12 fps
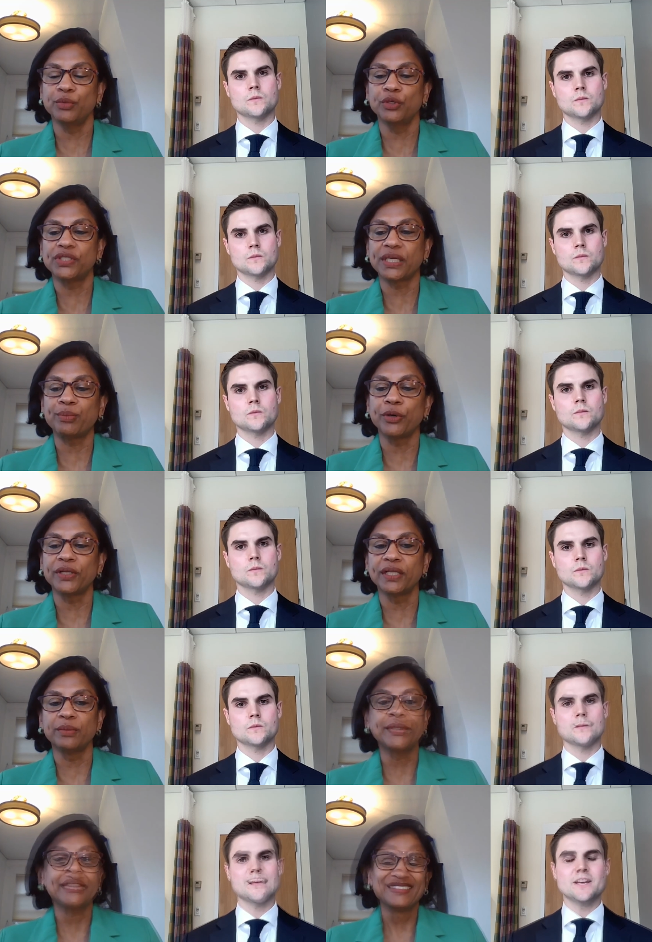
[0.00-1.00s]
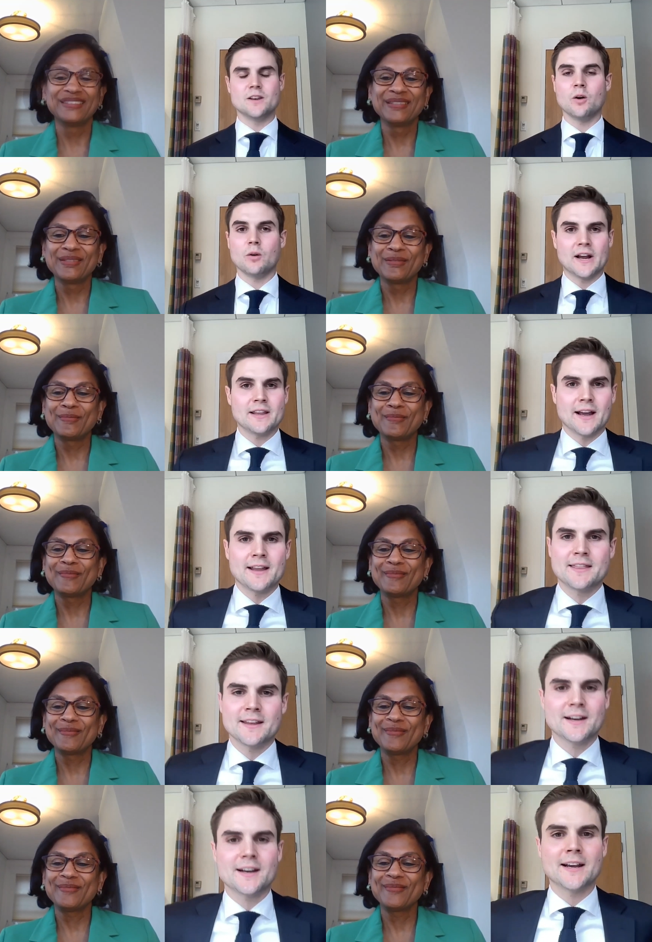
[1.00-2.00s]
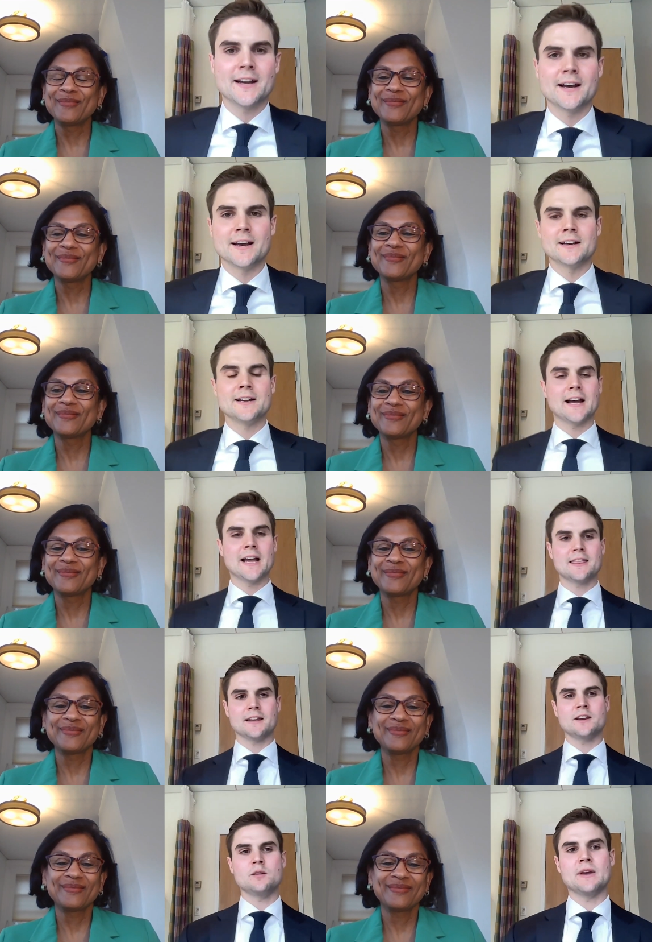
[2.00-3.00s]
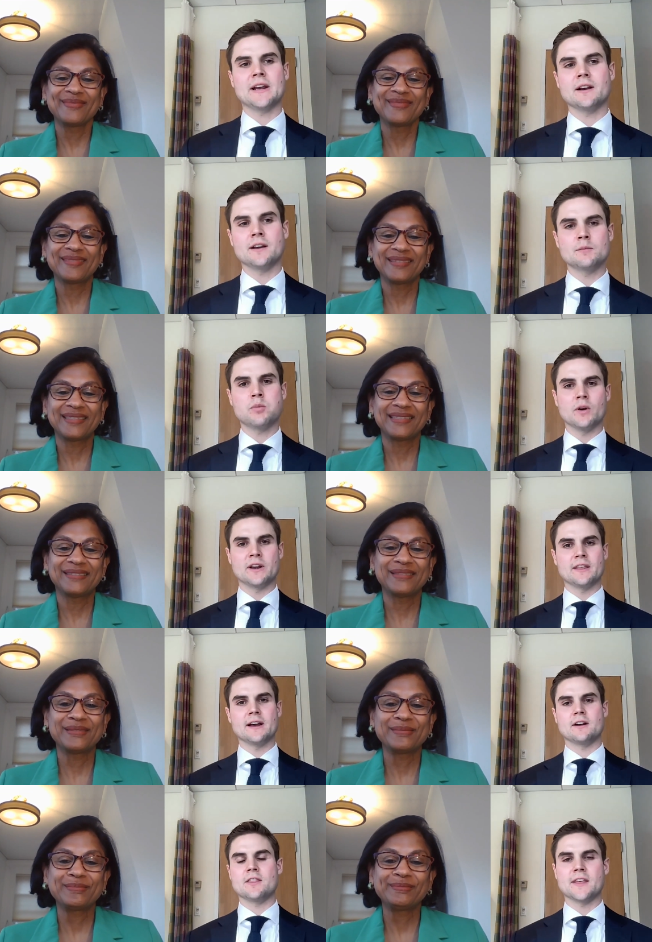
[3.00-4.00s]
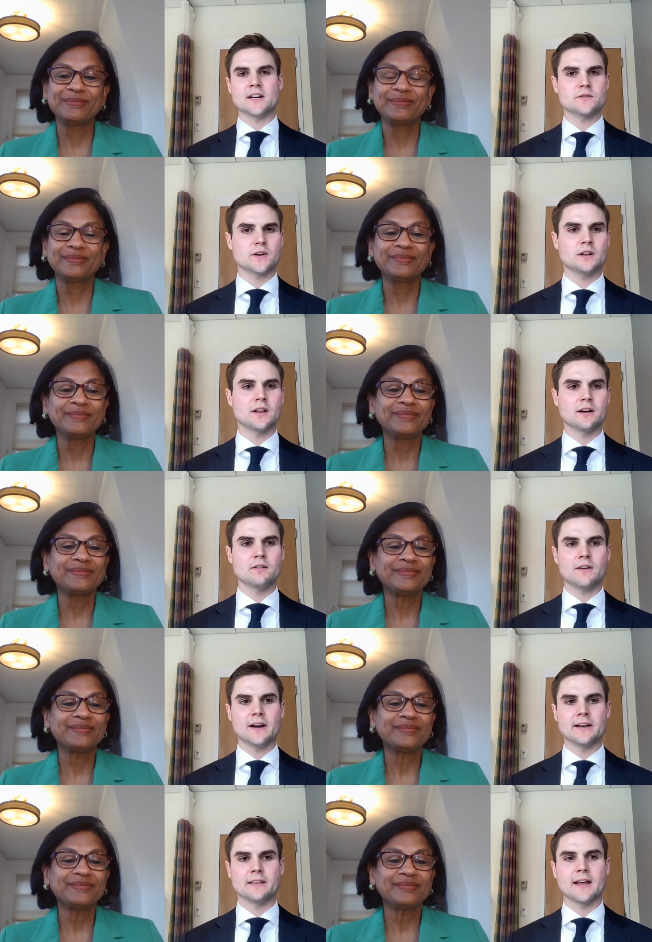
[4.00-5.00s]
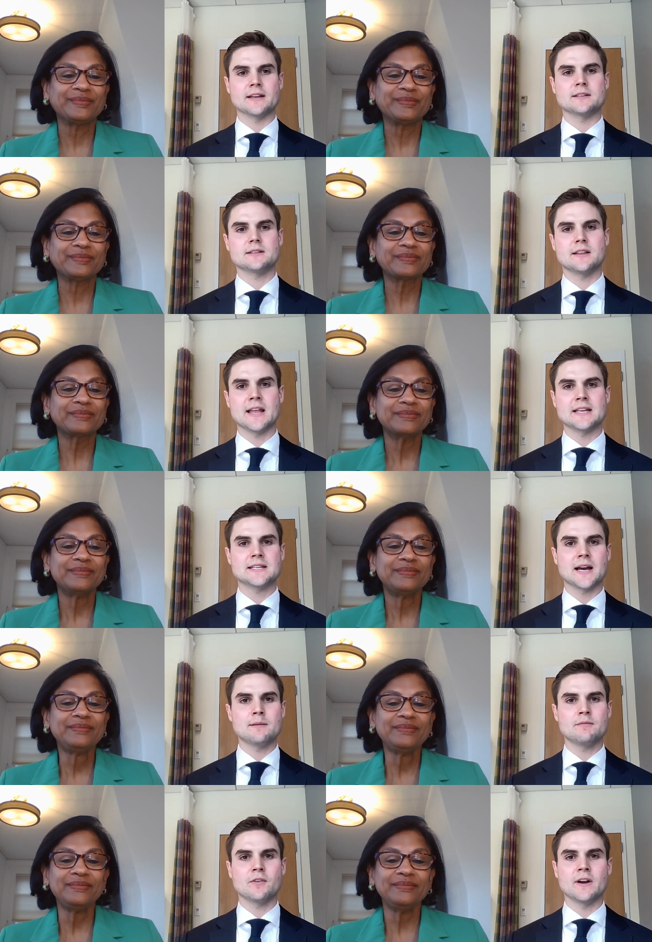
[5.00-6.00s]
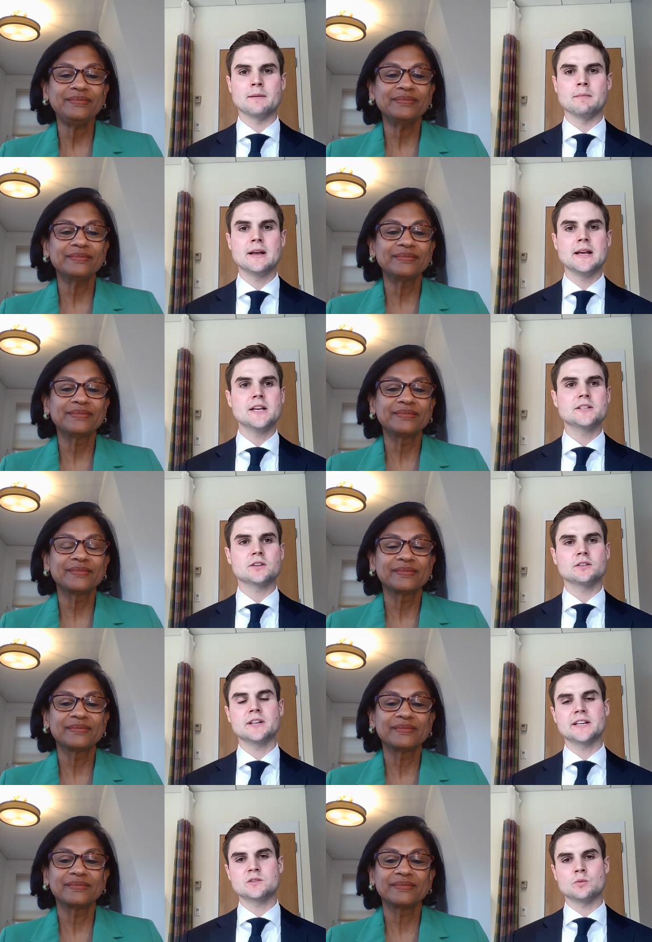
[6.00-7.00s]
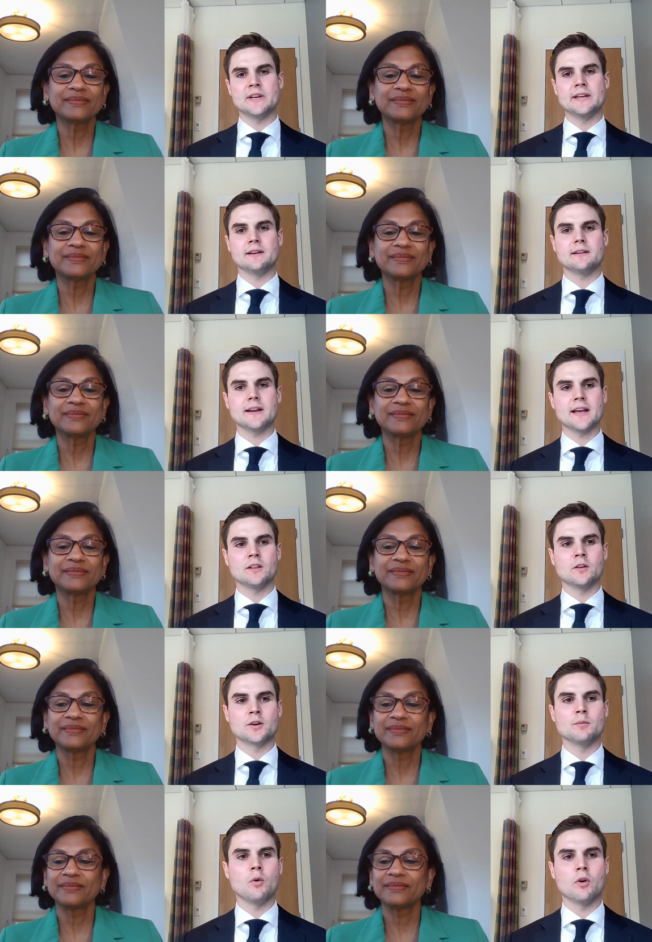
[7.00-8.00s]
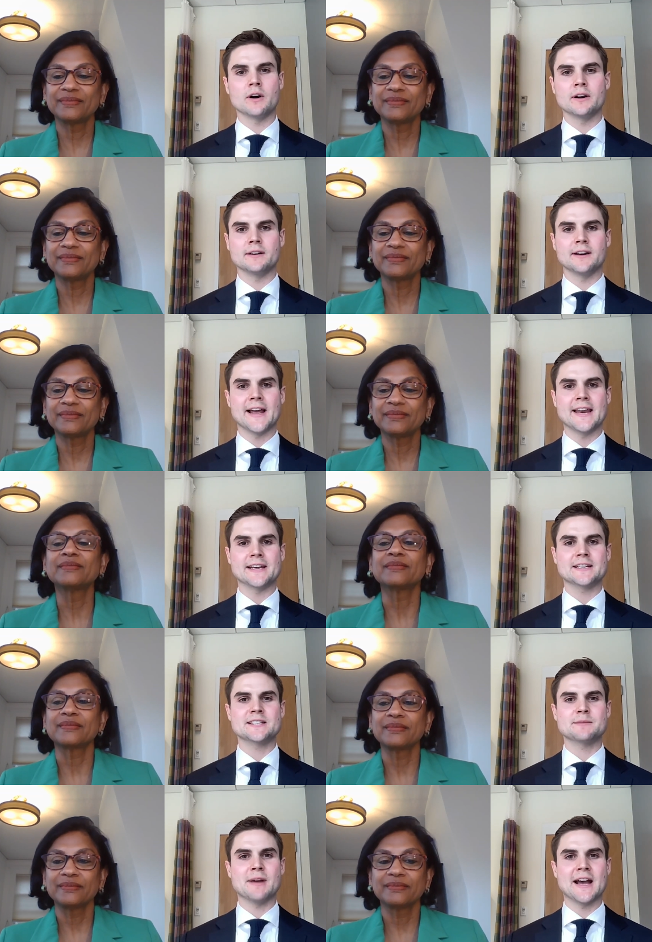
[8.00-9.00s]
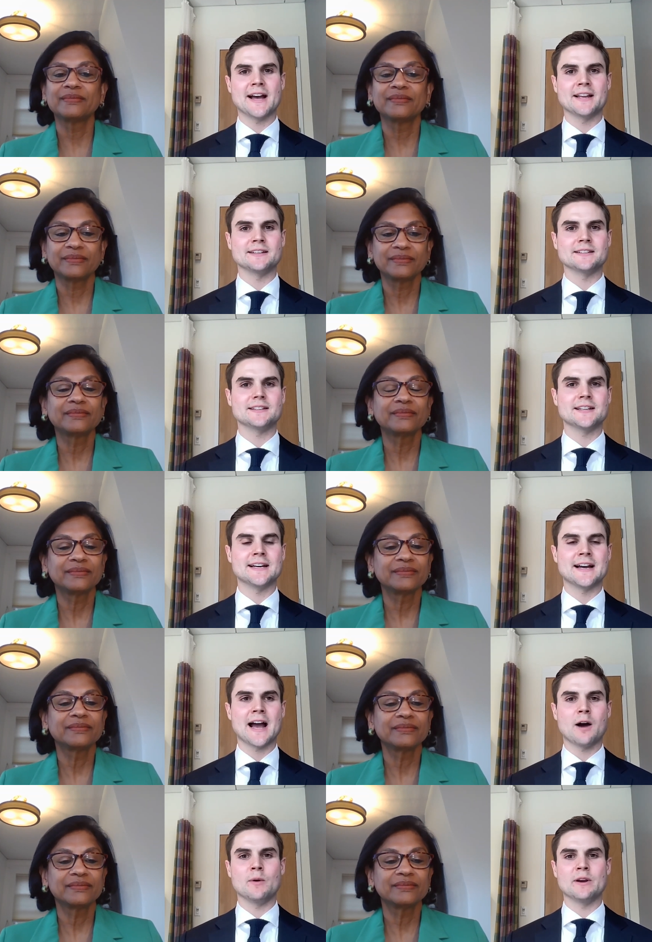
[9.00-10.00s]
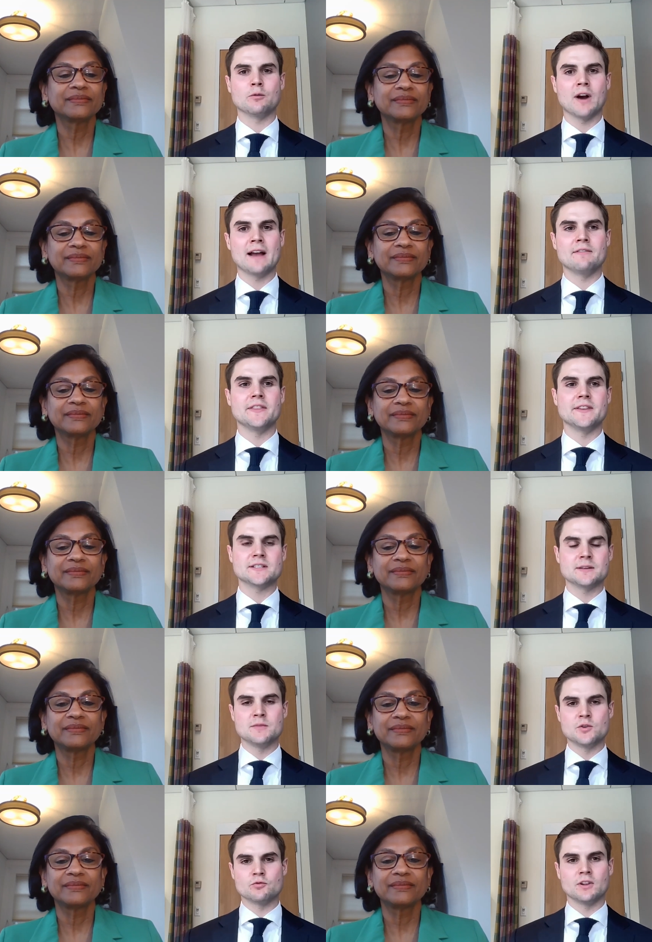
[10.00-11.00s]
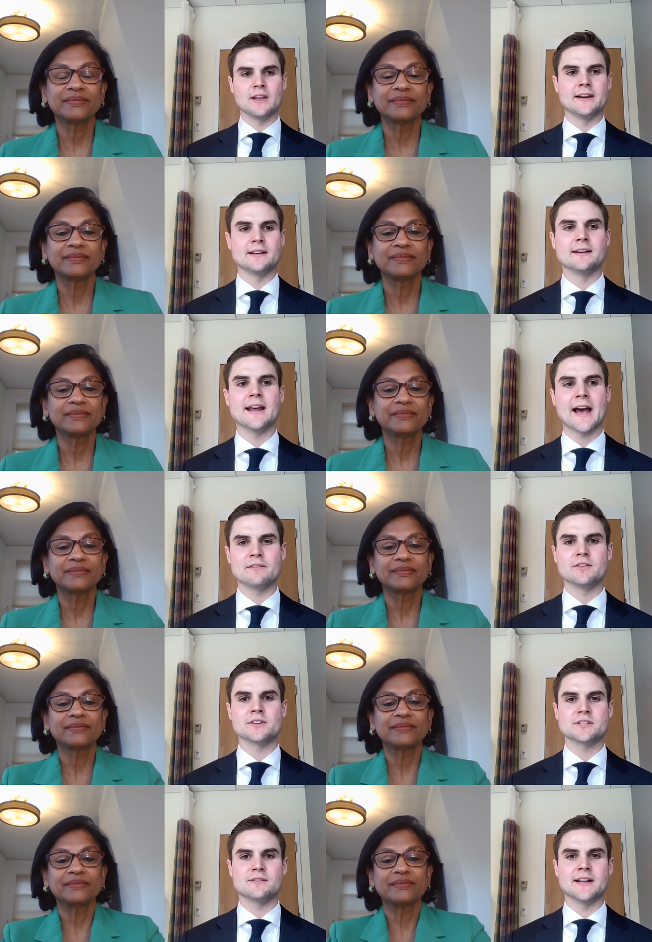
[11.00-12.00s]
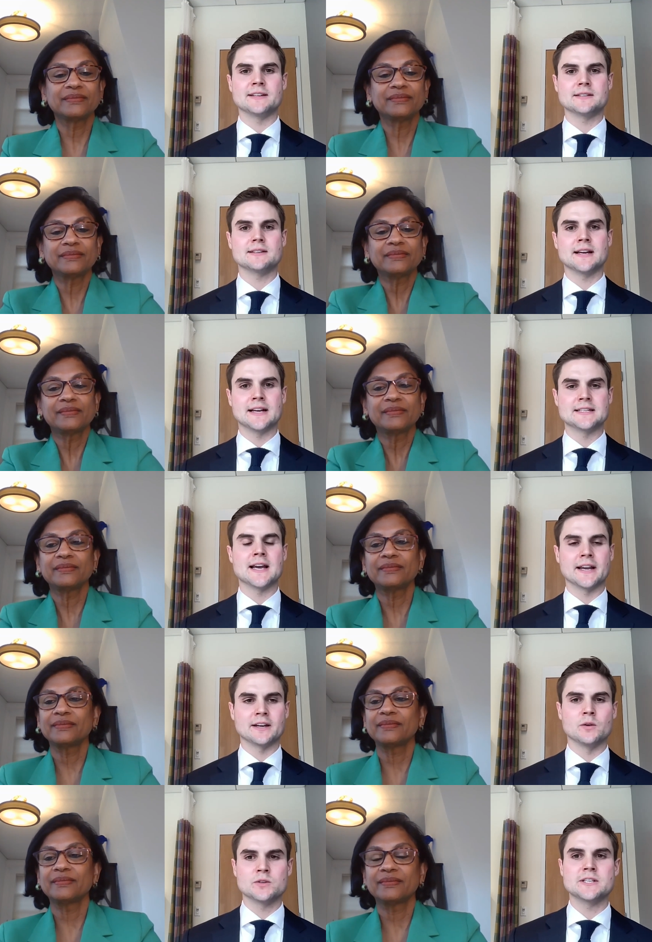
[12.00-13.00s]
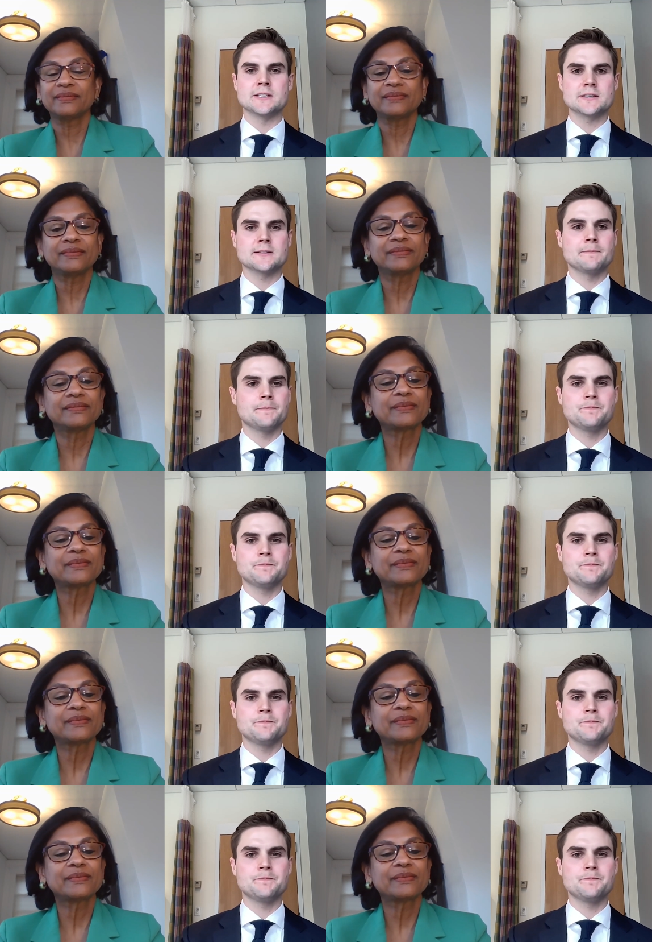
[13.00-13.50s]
Speaker 1: immune checkpoint inhibitor.
Speaker 2: No, I, I think uh, I think you make a good point there, and thanks for clarifying that that time frame. Certainly, as we learn more and, and expand uh, how we arrive at this immune-related adverse event uh, diagnoses.